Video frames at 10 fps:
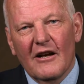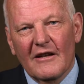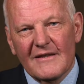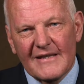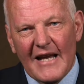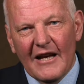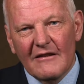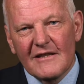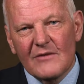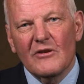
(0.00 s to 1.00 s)

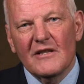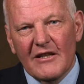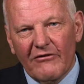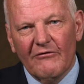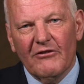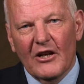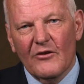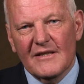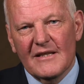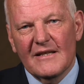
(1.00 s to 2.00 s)
sounds with different
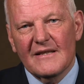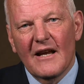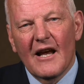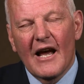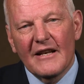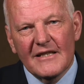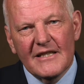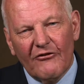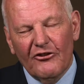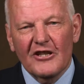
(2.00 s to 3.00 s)
frequencies and
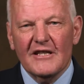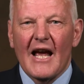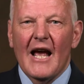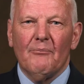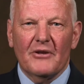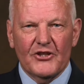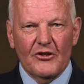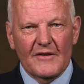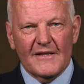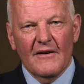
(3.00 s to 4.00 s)
different
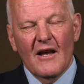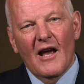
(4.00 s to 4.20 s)
amplitudes.